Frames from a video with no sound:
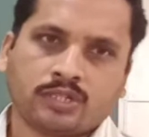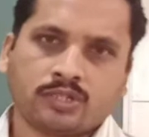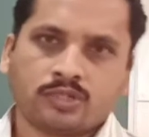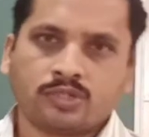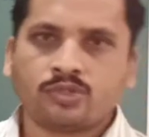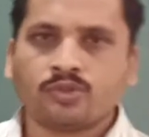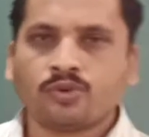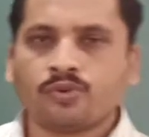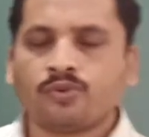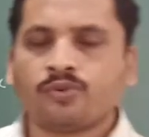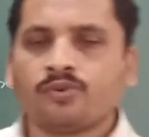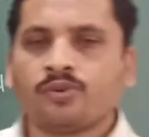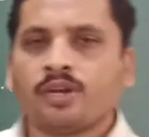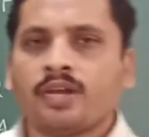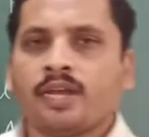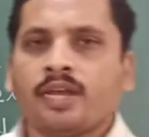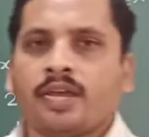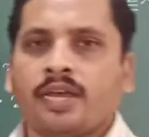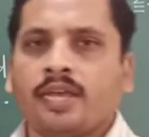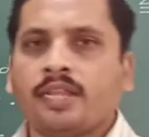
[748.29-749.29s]

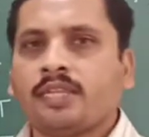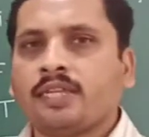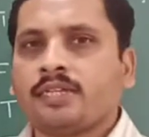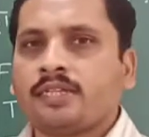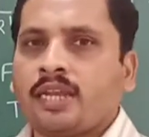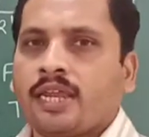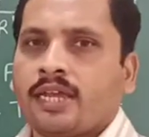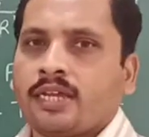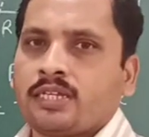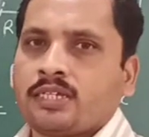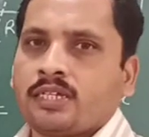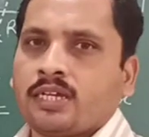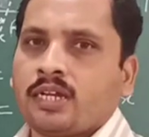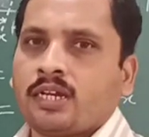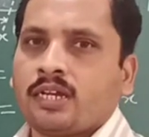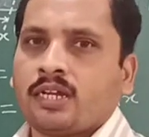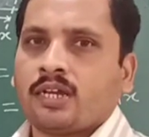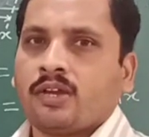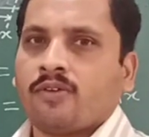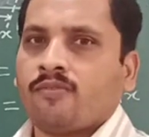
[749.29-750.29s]
So in this
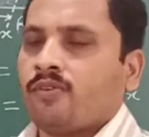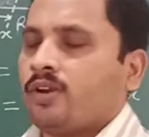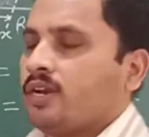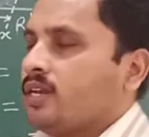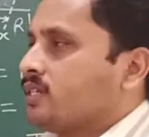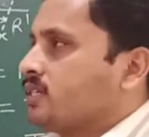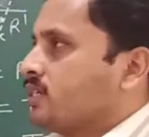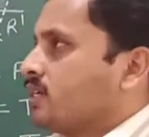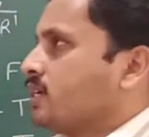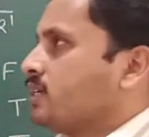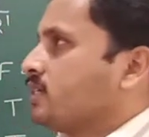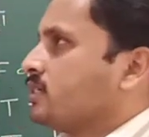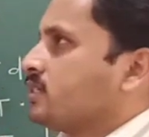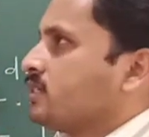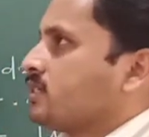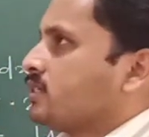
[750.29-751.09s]
lecture we discuss